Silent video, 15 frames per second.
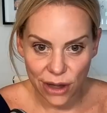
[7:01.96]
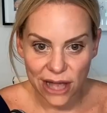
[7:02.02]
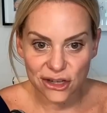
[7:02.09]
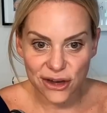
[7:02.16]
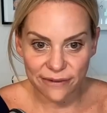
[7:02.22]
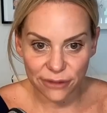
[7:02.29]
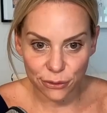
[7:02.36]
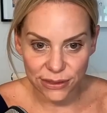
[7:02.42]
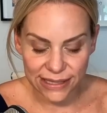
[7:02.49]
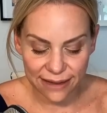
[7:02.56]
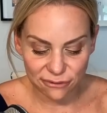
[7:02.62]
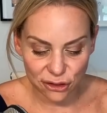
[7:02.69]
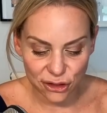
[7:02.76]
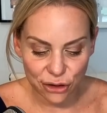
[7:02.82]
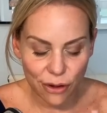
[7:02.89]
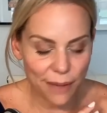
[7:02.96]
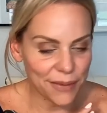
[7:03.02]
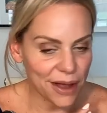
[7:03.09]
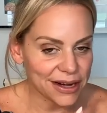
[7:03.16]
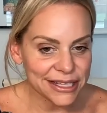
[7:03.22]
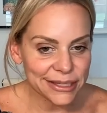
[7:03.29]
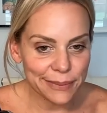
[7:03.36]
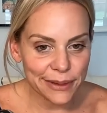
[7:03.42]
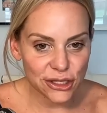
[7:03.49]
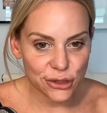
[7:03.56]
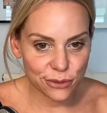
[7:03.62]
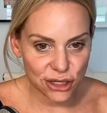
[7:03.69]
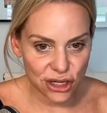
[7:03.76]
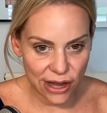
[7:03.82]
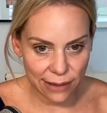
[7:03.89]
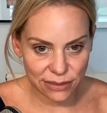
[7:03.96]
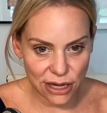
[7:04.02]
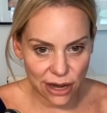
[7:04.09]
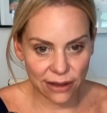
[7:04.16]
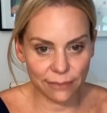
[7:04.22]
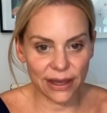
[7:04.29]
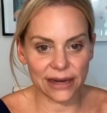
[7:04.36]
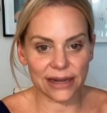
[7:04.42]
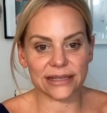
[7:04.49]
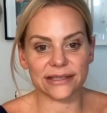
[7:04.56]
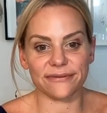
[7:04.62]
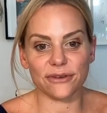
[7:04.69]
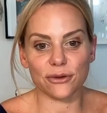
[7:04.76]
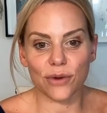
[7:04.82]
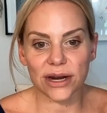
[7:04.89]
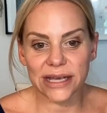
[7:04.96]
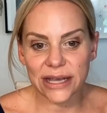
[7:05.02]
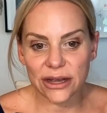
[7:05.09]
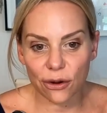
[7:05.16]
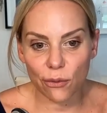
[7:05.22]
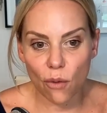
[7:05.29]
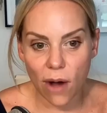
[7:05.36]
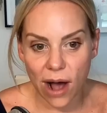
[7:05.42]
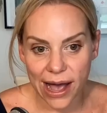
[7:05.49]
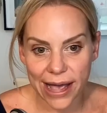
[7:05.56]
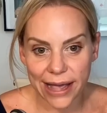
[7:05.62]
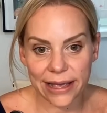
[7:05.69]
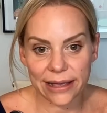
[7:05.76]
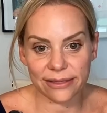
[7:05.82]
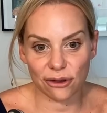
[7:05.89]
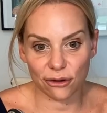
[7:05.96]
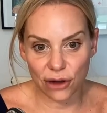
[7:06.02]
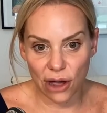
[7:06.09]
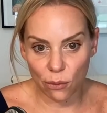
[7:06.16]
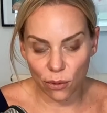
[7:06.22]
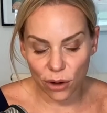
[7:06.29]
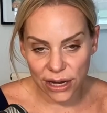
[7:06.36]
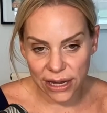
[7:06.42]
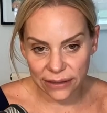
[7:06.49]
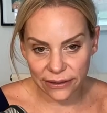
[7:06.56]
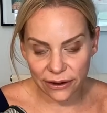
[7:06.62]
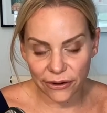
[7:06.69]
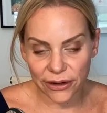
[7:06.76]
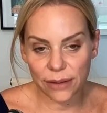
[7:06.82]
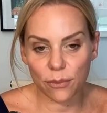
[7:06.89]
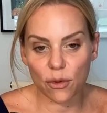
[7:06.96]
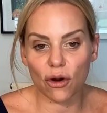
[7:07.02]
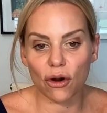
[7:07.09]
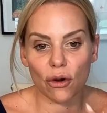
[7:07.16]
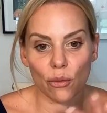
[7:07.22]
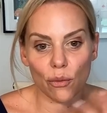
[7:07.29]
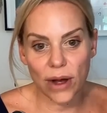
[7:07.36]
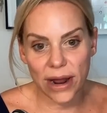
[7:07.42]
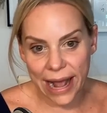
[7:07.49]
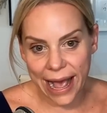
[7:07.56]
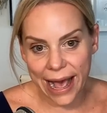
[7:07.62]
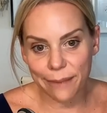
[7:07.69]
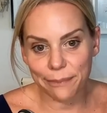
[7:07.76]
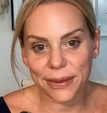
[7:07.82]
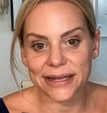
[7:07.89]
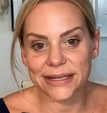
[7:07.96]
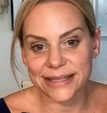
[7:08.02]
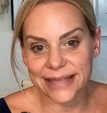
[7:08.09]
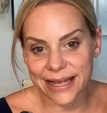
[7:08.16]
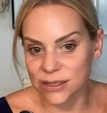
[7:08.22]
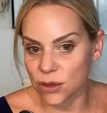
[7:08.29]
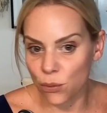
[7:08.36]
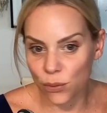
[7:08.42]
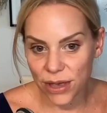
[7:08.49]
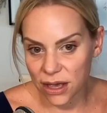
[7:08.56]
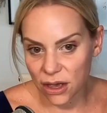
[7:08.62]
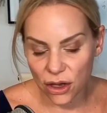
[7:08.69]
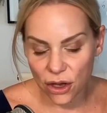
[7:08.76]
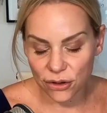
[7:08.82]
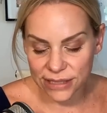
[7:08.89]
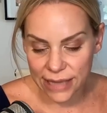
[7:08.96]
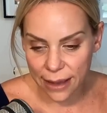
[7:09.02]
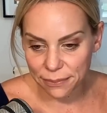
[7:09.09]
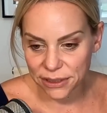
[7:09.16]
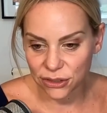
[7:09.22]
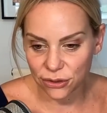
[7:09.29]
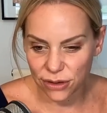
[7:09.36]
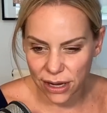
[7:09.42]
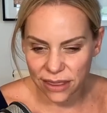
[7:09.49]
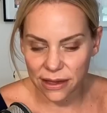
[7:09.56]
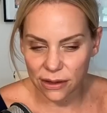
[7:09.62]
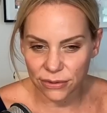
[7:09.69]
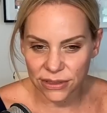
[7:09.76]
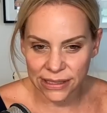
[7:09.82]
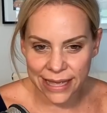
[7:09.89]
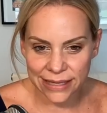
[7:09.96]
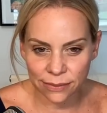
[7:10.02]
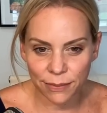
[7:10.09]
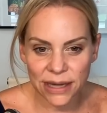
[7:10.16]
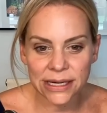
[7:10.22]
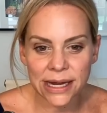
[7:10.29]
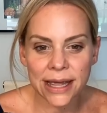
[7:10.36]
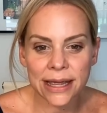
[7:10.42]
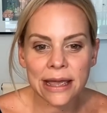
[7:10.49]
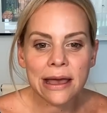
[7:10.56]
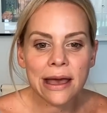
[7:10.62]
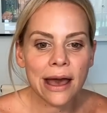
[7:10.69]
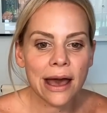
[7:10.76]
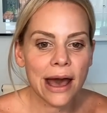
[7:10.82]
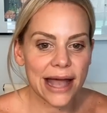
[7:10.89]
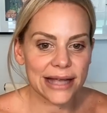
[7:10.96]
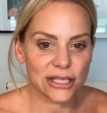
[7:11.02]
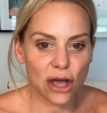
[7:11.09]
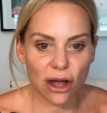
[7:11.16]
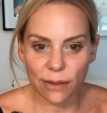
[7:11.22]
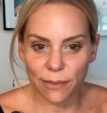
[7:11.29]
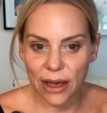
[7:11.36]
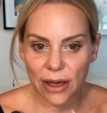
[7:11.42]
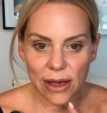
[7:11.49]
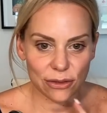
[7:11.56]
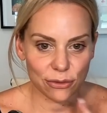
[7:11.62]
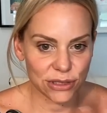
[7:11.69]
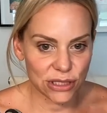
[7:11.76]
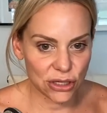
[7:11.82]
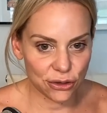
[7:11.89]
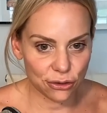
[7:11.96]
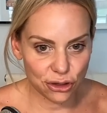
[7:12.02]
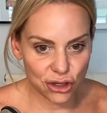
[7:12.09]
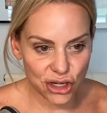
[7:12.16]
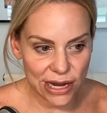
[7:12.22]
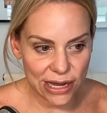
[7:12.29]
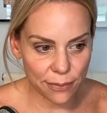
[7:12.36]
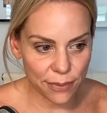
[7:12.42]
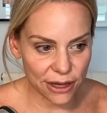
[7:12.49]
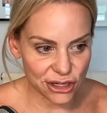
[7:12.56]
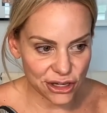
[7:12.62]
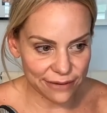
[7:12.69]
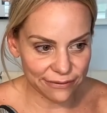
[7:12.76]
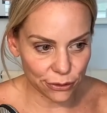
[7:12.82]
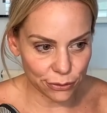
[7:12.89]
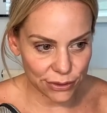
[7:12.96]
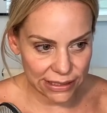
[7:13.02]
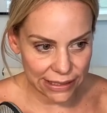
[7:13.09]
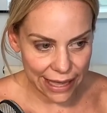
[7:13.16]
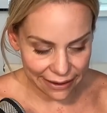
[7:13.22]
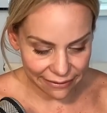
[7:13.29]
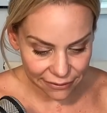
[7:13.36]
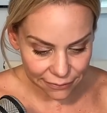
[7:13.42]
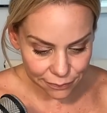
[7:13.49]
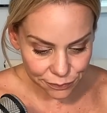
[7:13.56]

a Jeff Lewis after show. I'm not going to spend too much time talking about it, because if you want to hear why they're not working there anymore or what happened, that's a week ago's episode. I think it was last Monday. I talk about how there was a huge shakeup on Jeff Lewis Live.